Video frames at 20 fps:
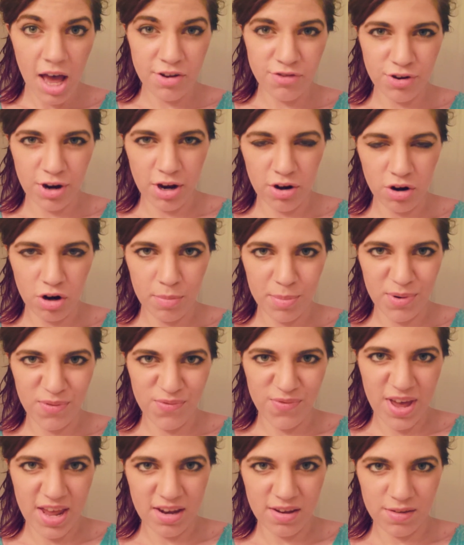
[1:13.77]
I tried
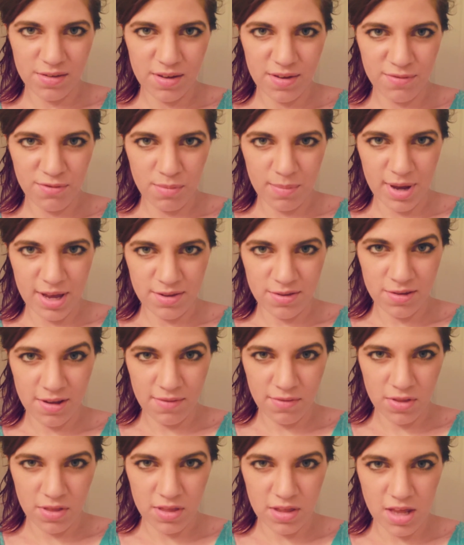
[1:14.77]
urban fantasy for my
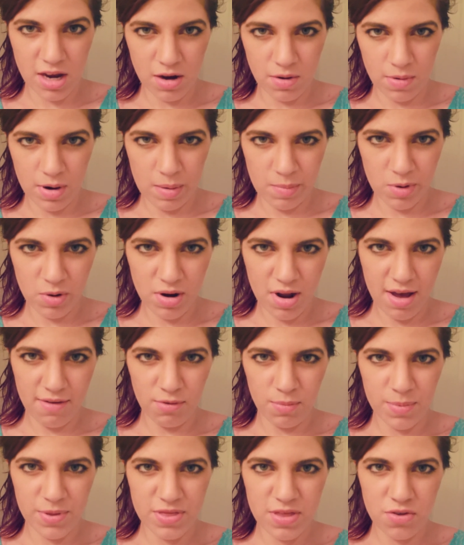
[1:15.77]
seventh NaNoWriMo
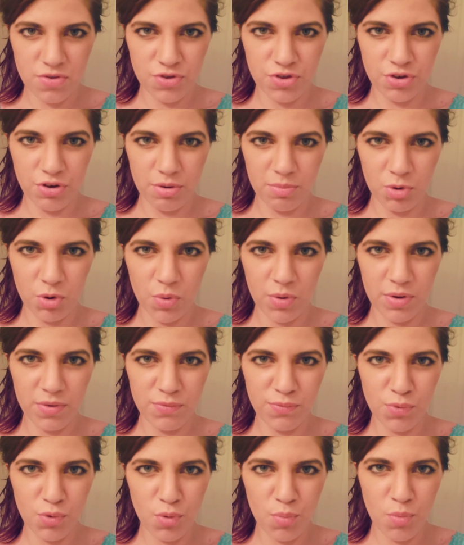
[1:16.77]
novel, but this year I'm going
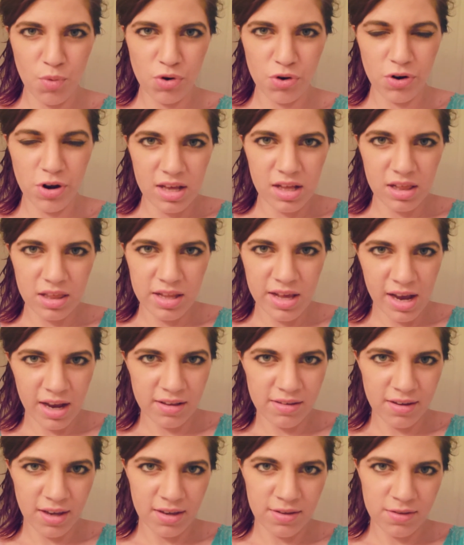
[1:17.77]
for more
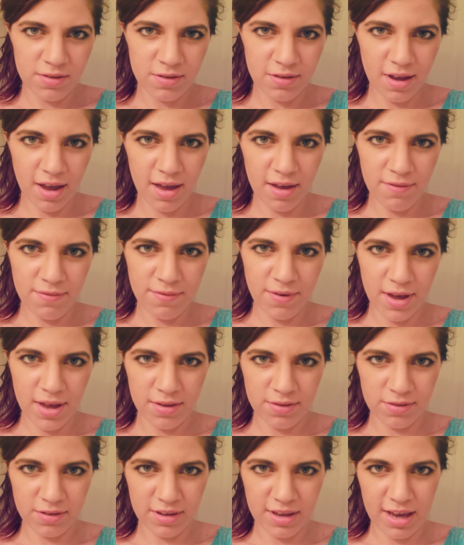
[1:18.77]
eclectic
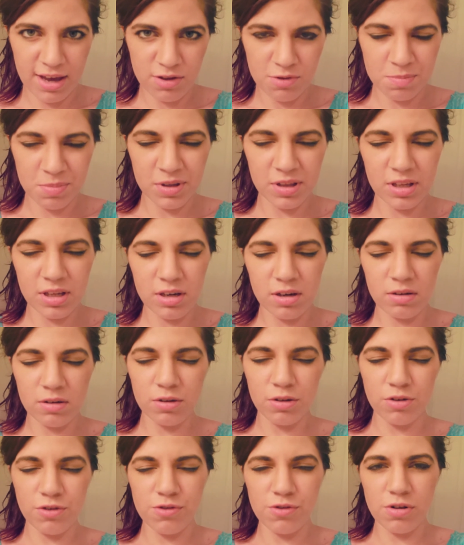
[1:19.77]
sci-fi slash
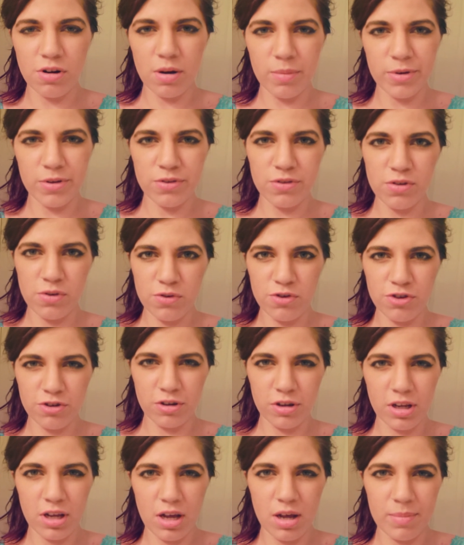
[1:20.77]
political drama,
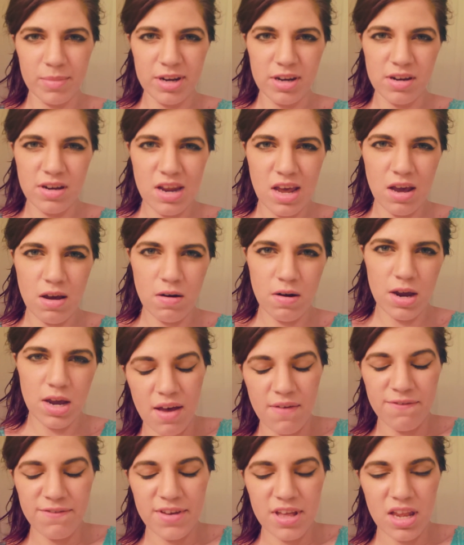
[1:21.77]
social
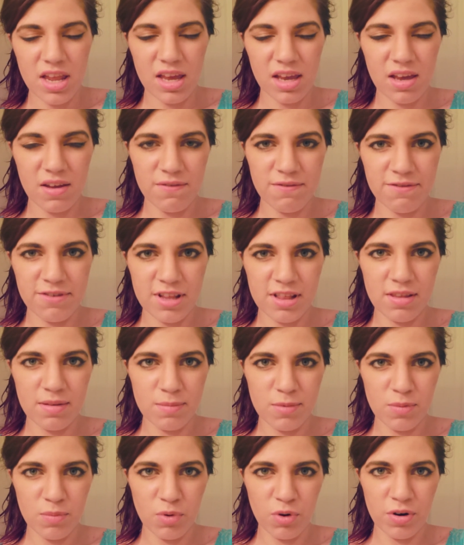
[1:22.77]
commentary. I feel like it
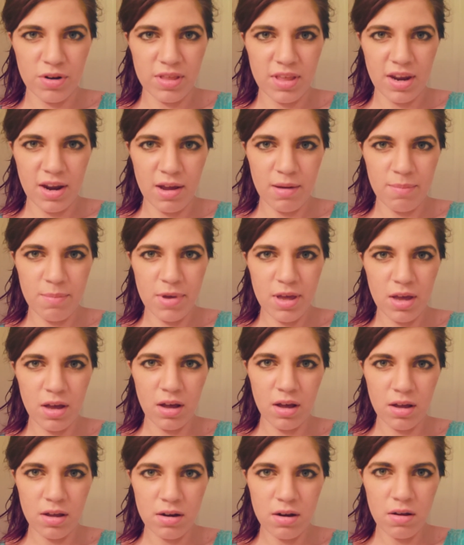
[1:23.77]
fits me more than I'd be
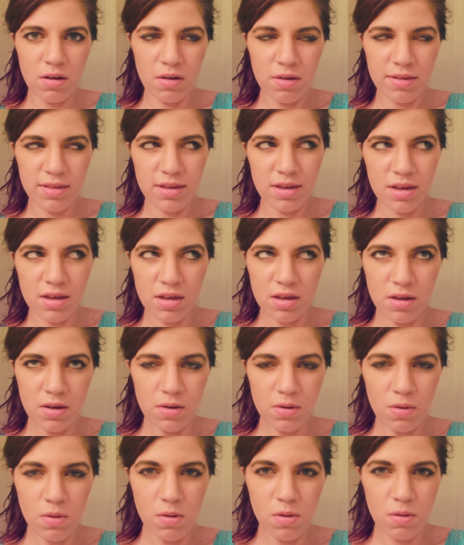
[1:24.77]
on all the
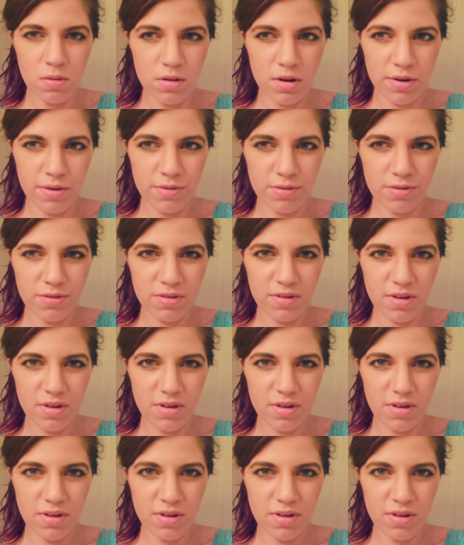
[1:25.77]
older stuff.